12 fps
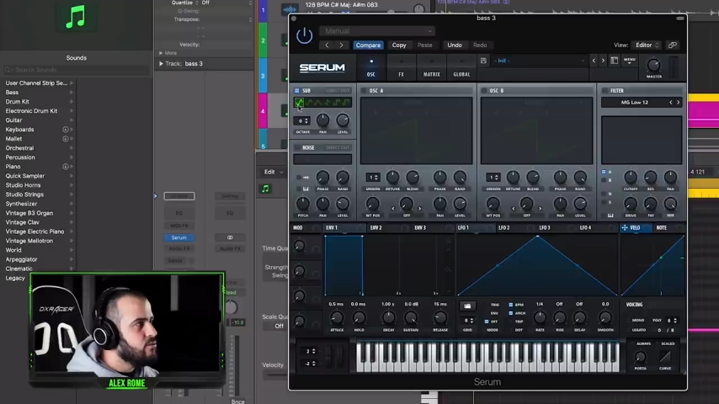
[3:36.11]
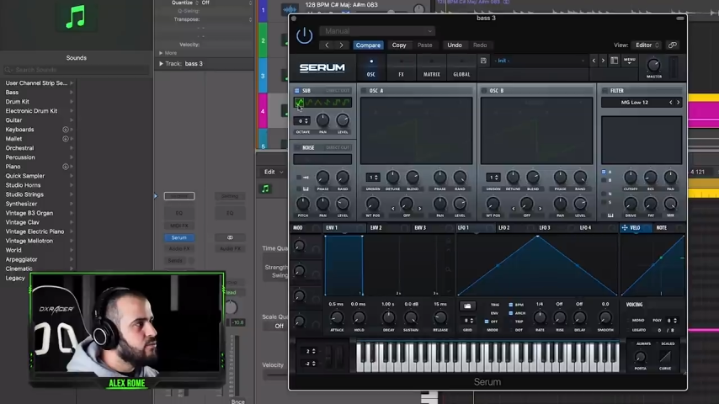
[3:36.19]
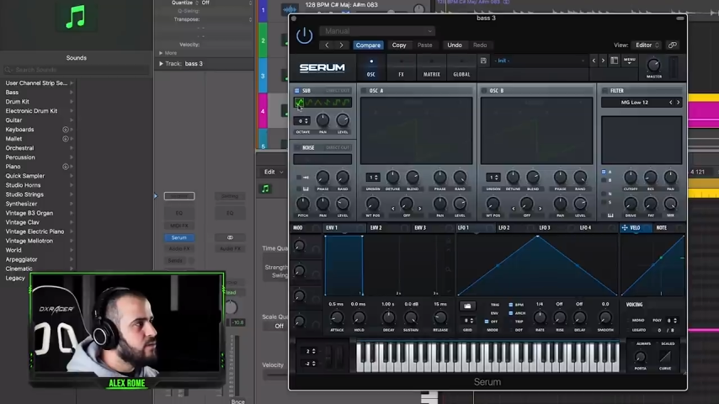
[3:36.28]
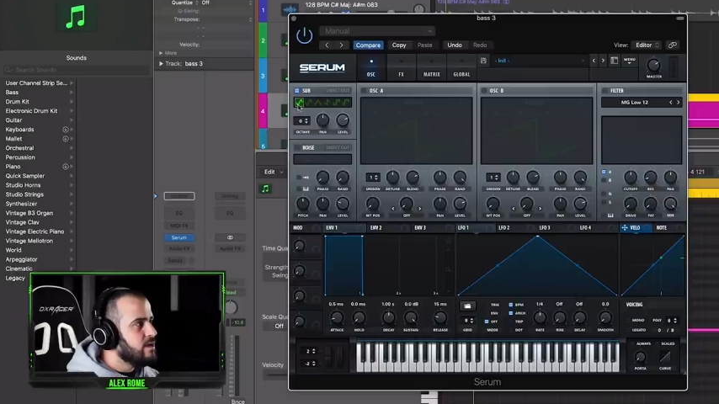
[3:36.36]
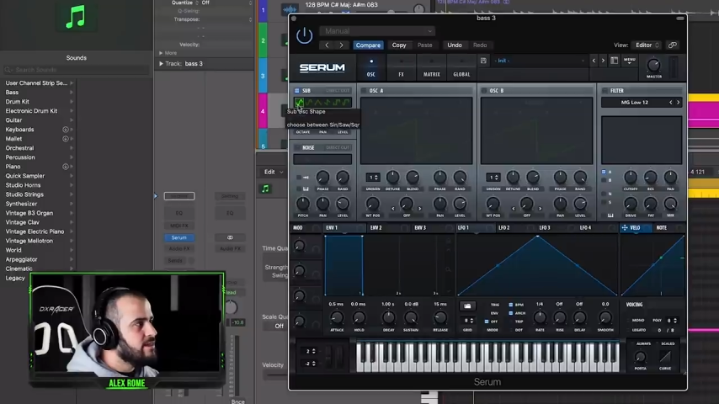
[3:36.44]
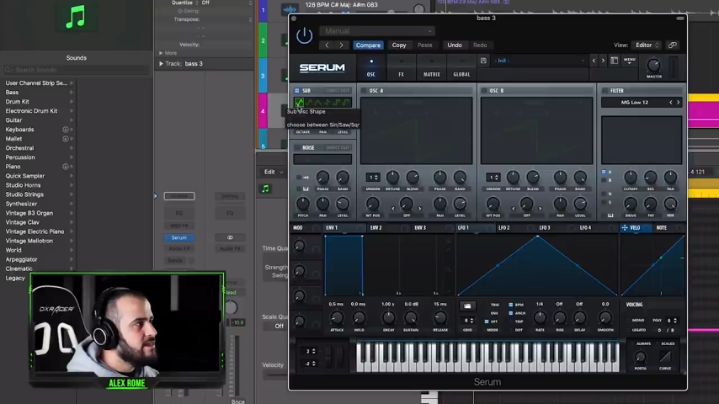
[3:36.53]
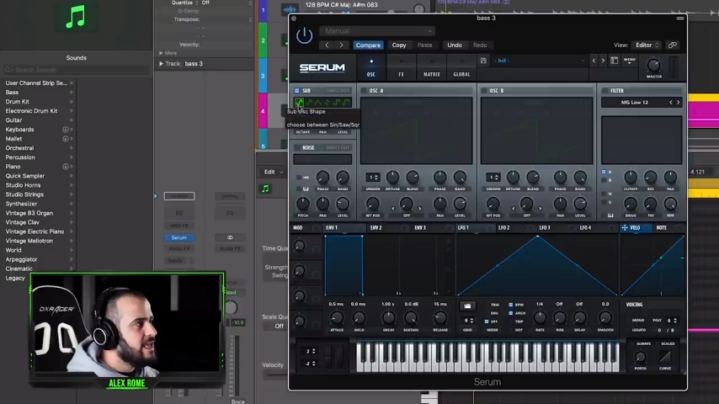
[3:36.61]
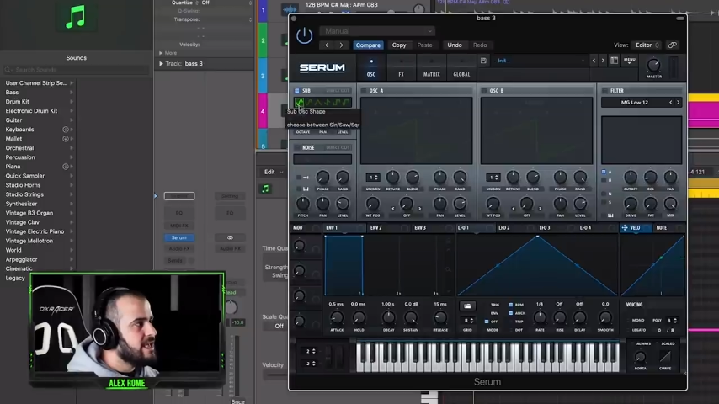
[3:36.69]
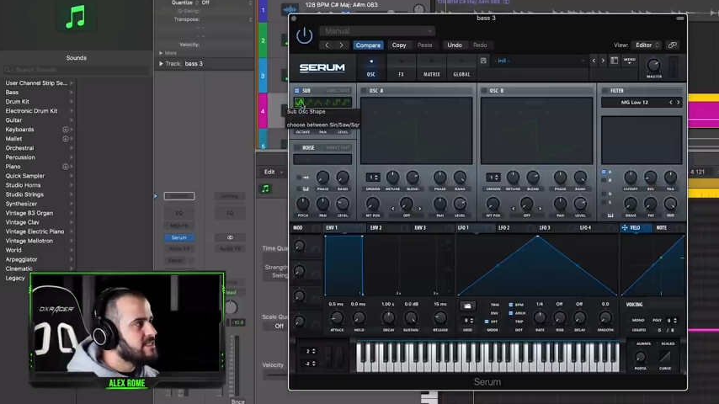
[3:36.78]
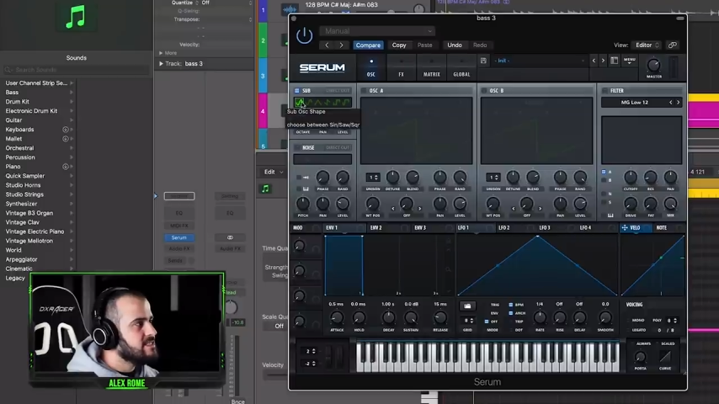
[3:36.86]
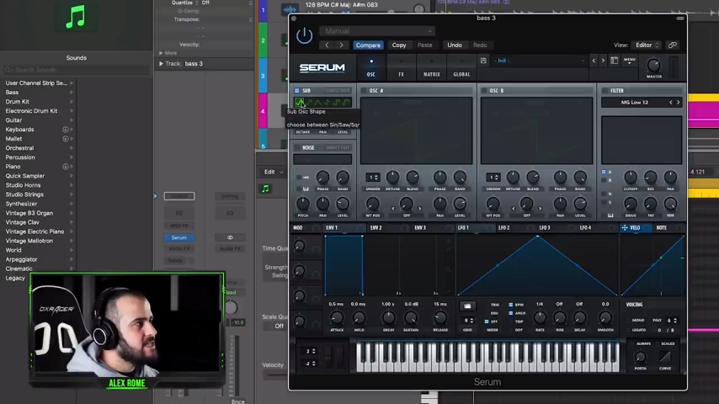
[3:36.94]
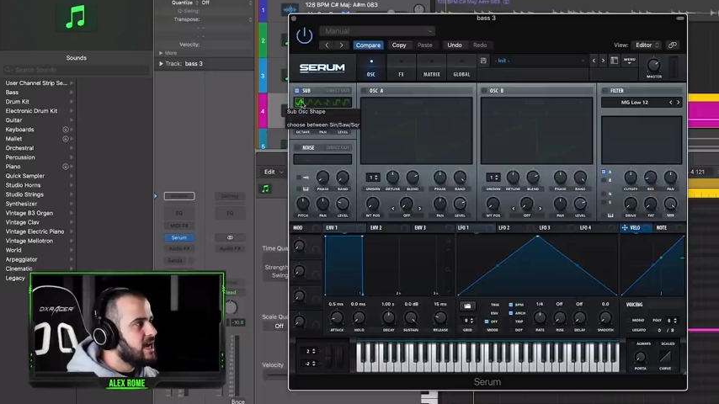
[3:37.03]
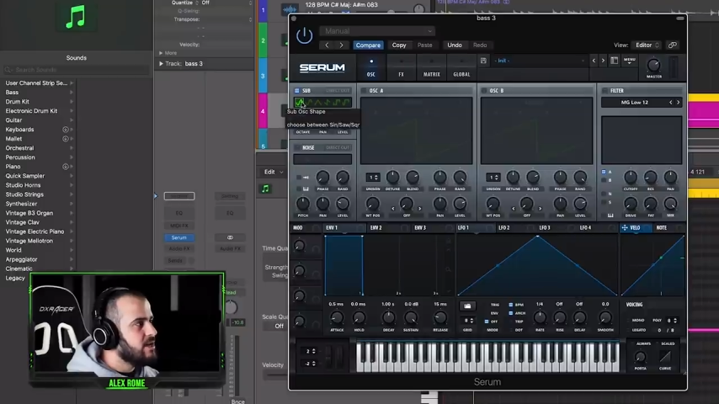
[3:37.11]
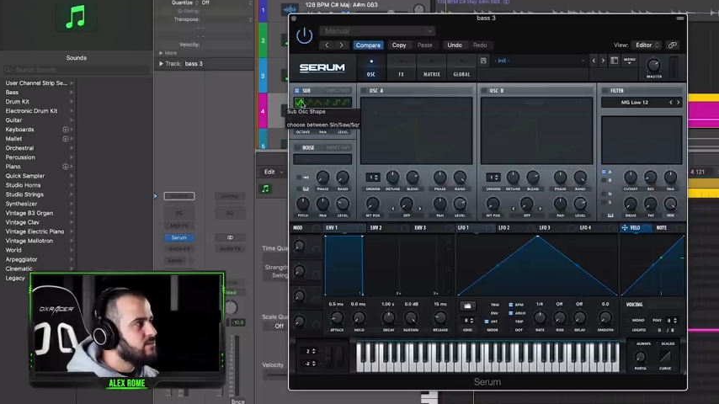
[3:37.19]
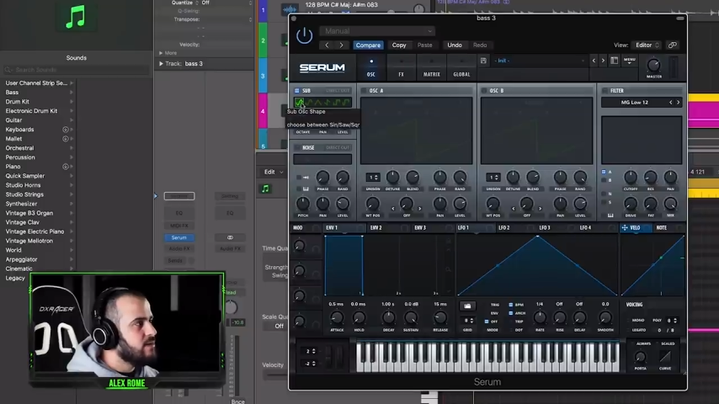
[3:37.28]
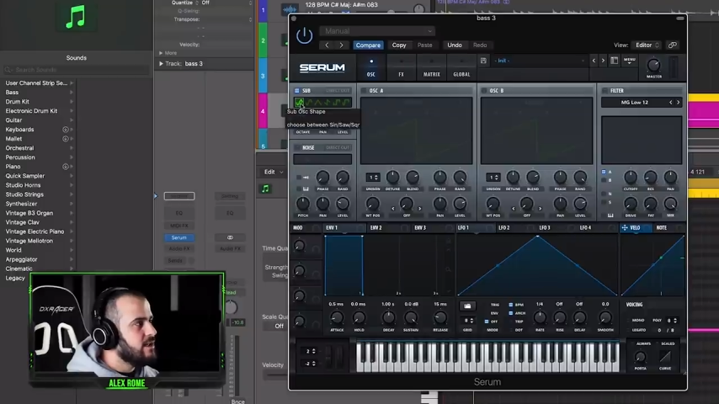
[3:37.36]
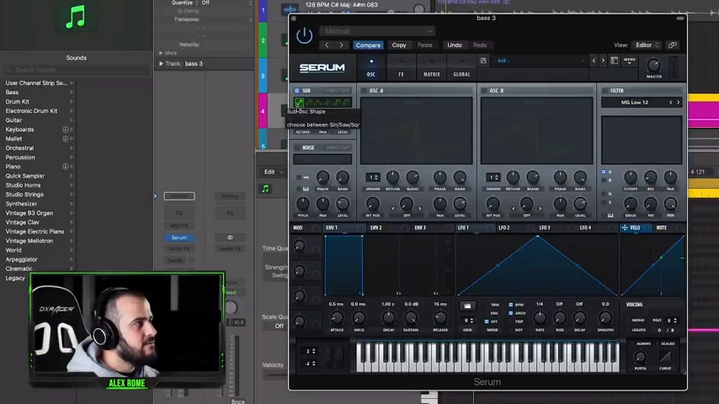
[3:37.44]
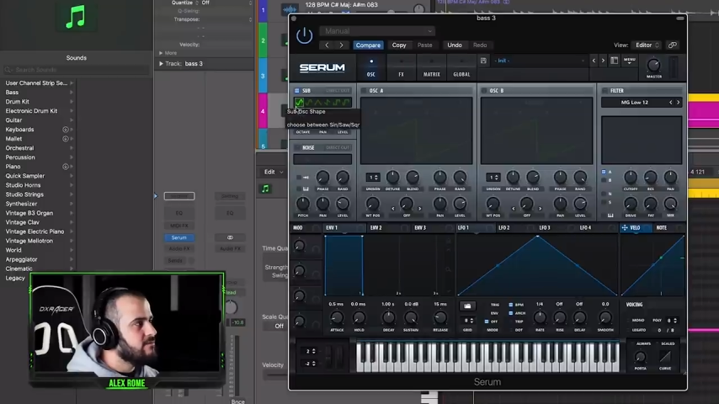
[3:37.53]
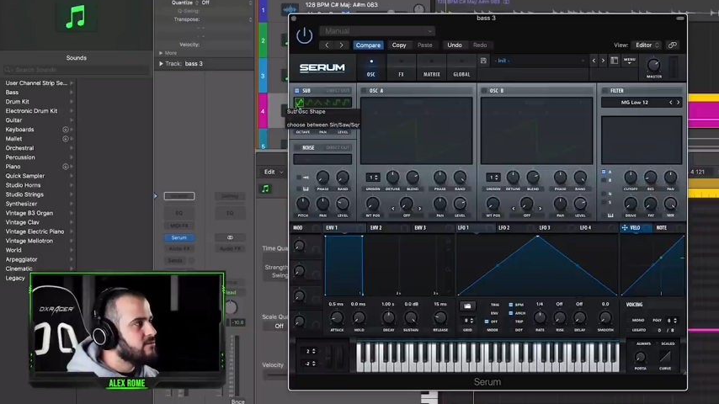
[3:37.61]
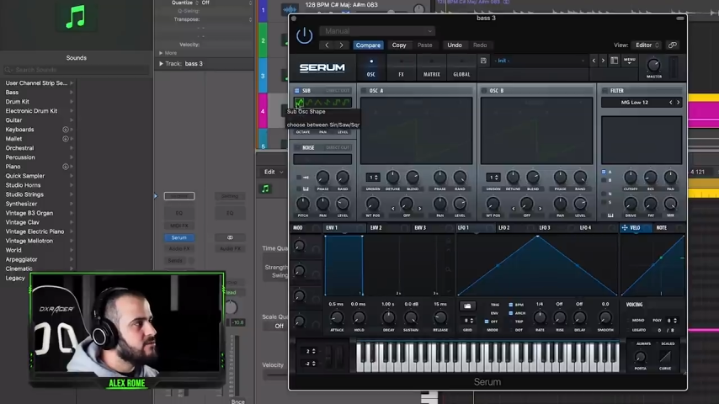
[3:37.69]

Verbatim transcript: with a sine wave.